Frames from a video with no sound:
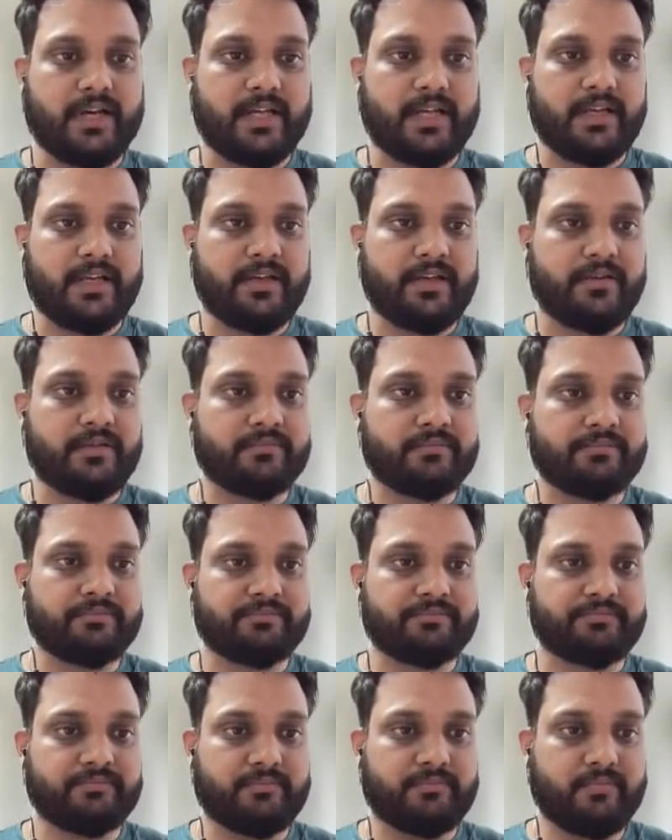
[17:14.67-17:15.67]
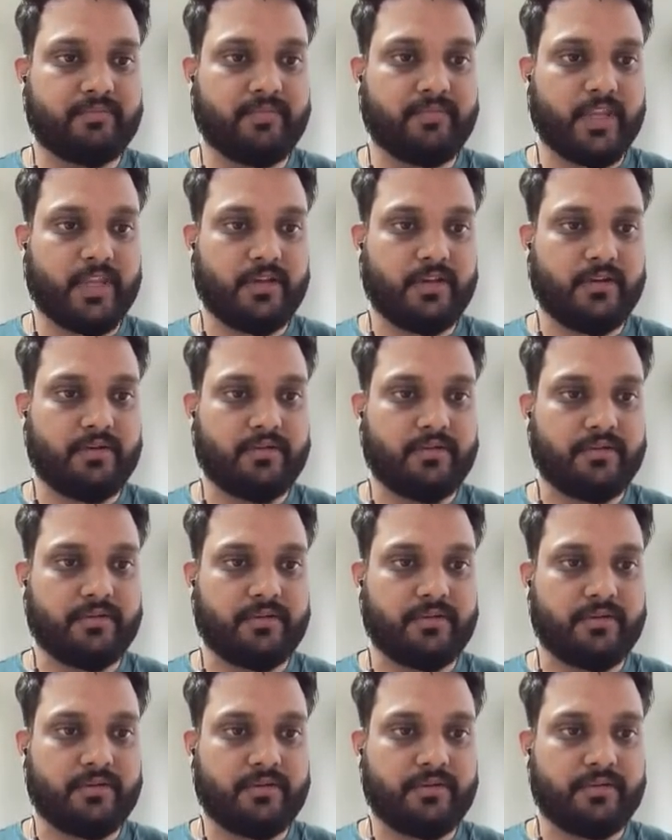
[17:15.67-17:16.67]
I
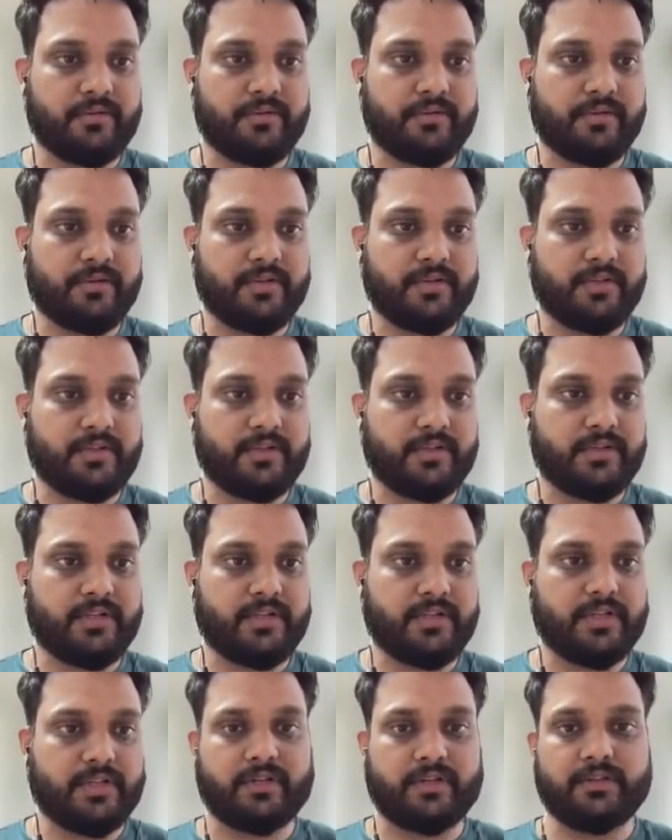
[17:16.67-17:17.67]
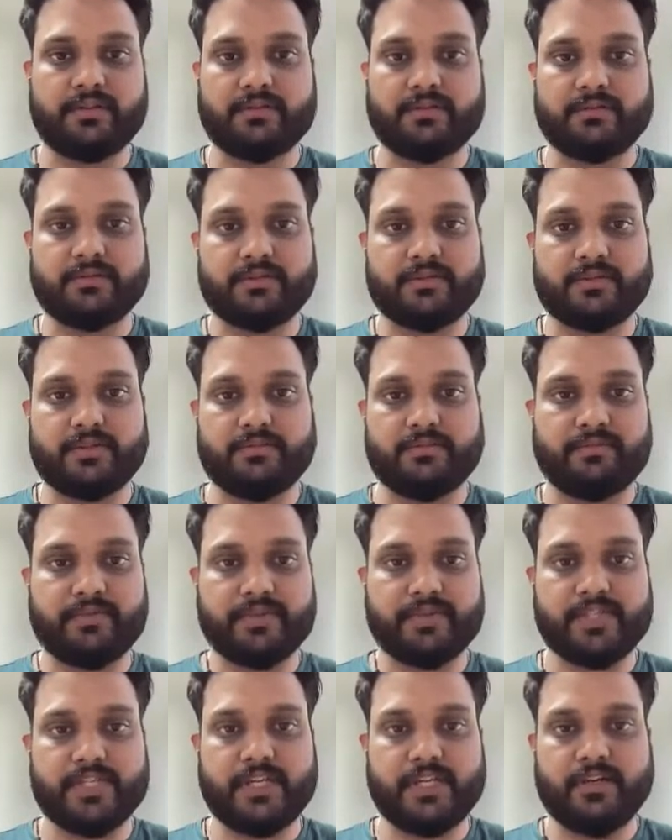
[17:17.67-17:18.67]
go to there, so if
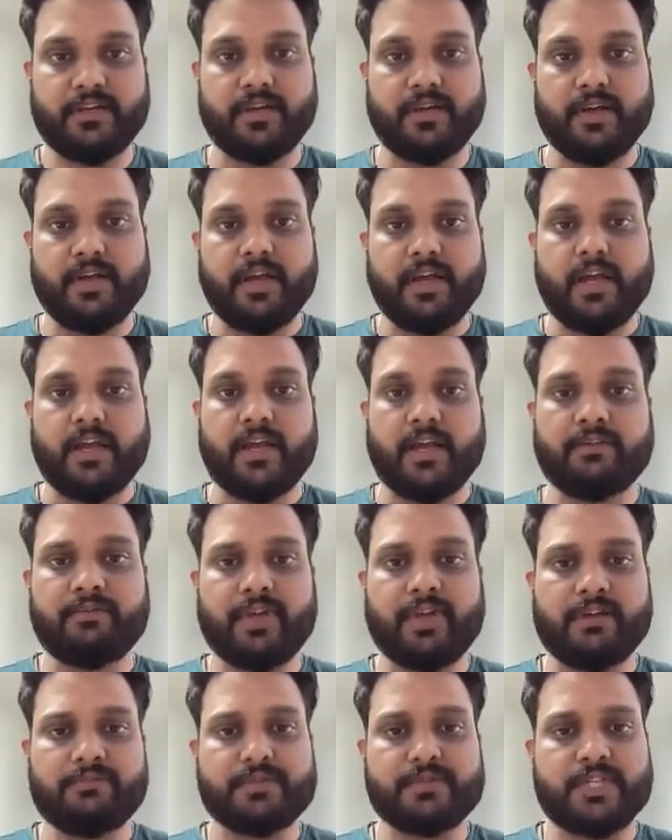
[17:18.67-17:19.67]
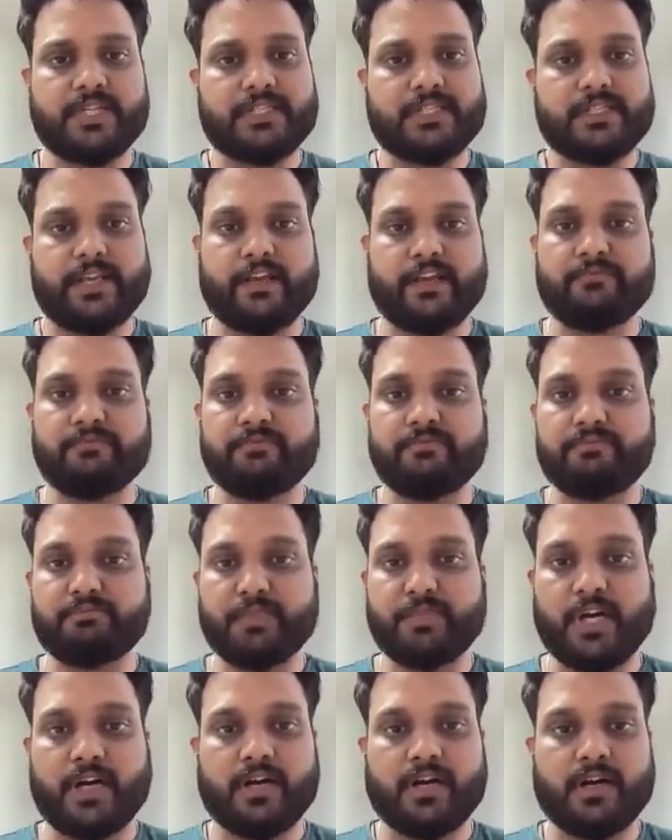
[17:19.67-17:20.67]
you see here, we have this same
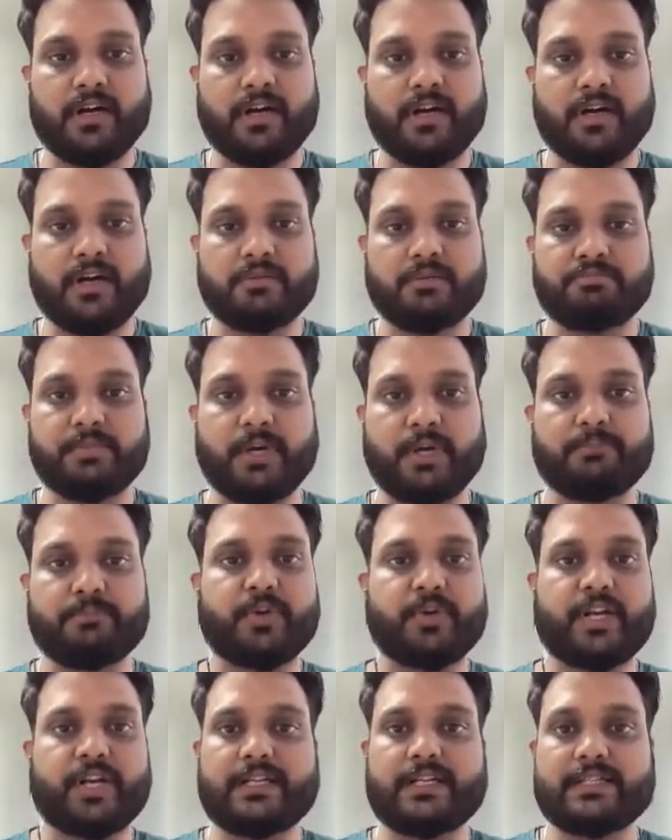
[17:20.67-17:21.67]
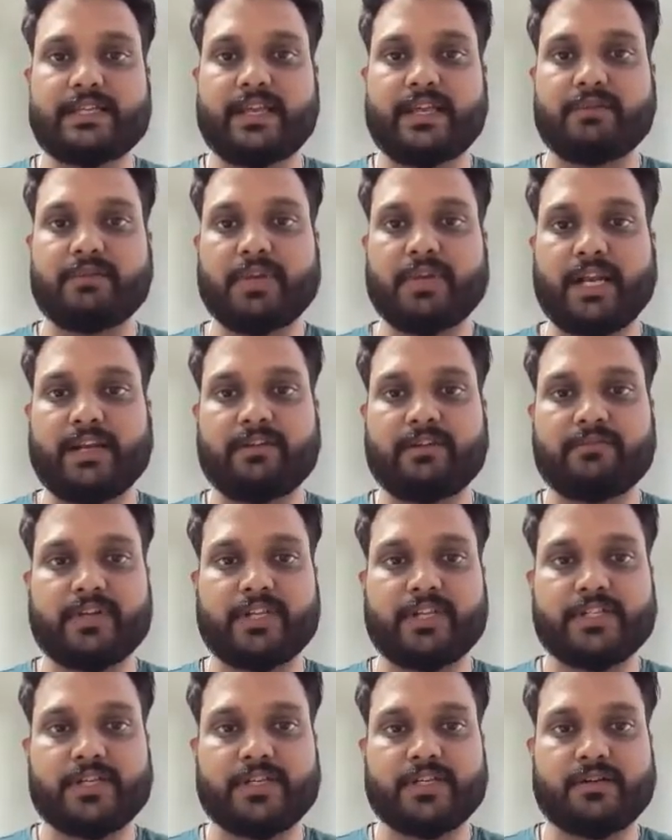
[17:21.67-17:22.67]
component, same client
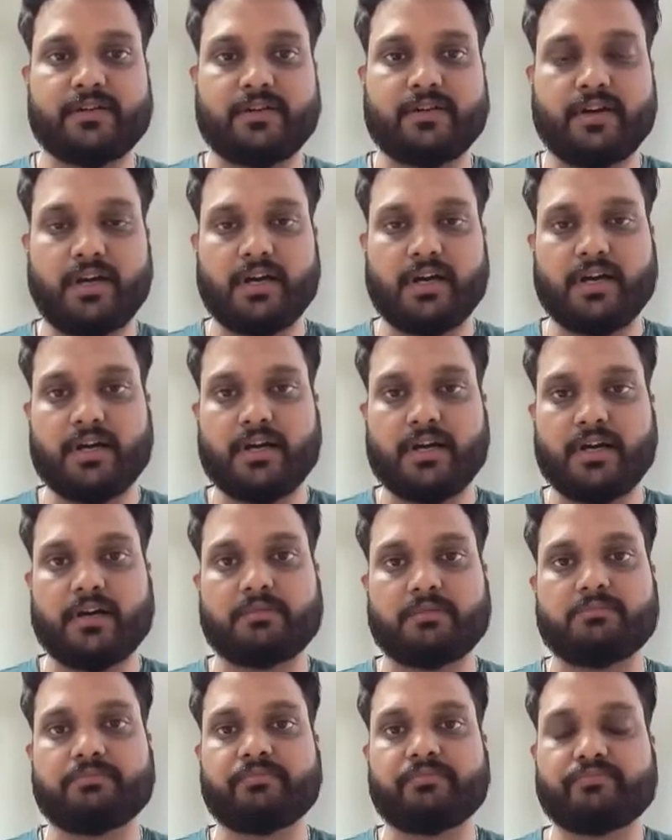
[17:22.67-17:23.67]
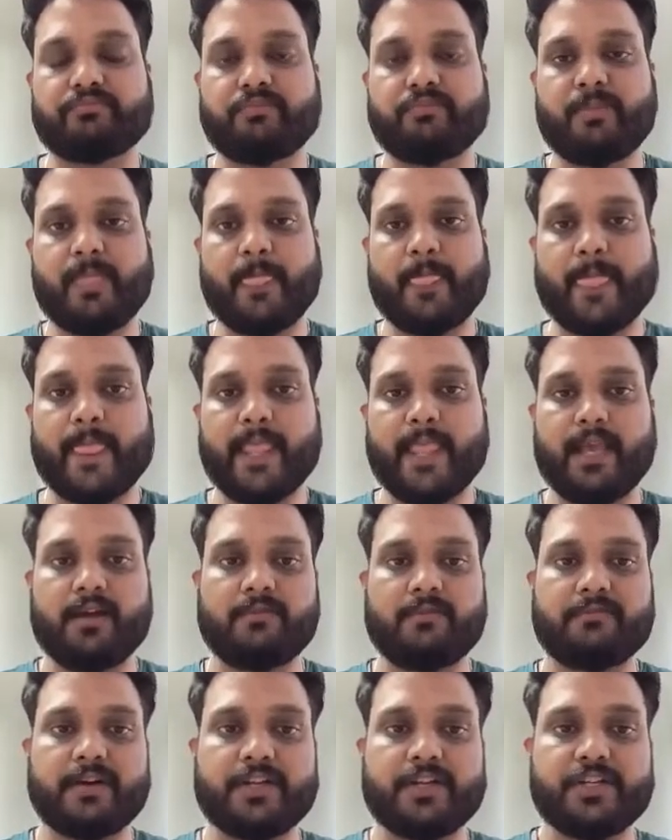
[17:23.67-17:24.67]
fetcher
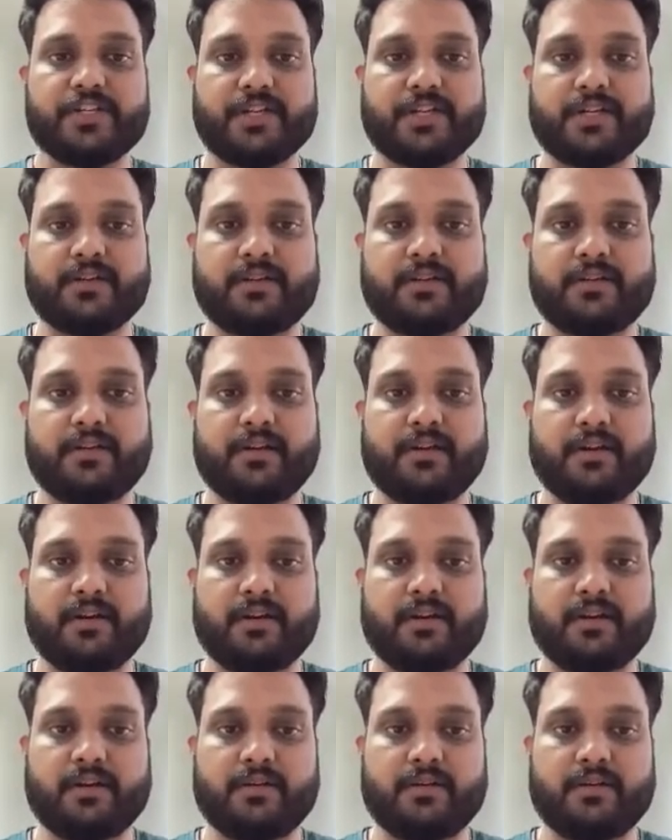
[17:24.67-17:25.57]
a function